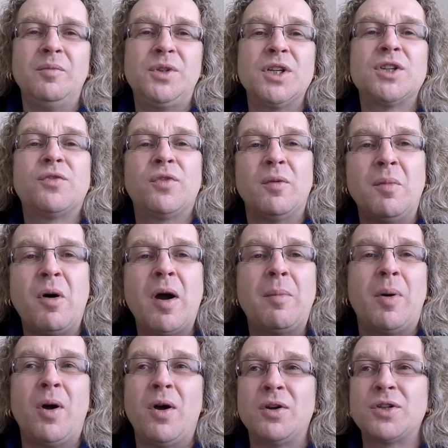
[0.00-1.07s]
just for my
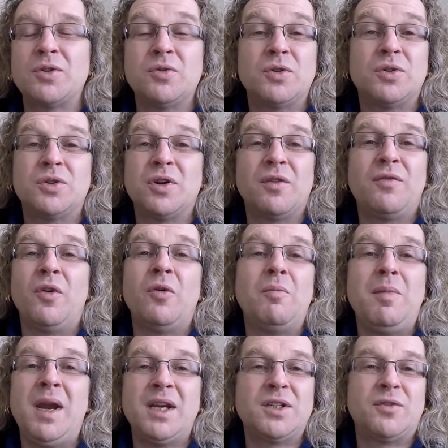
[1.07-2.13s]
personal, because I've not
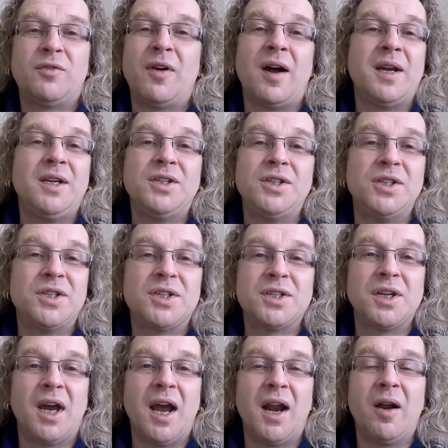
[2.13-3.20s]
mixed for ages
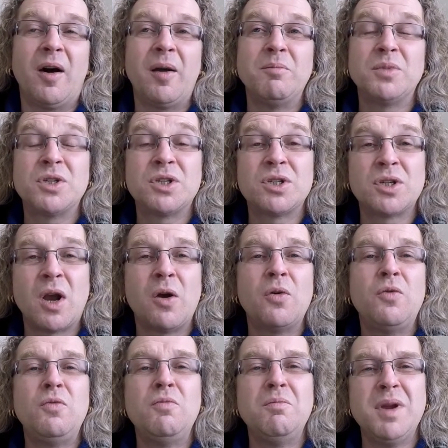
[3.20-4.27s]
and I'm so
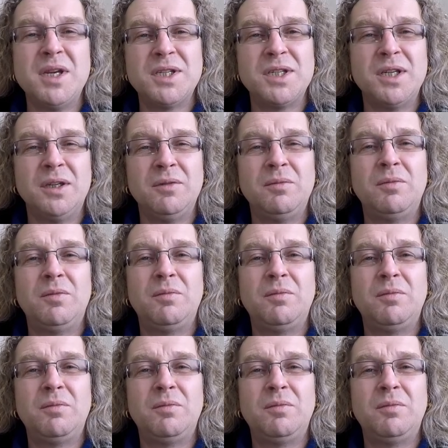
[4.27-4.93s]
missing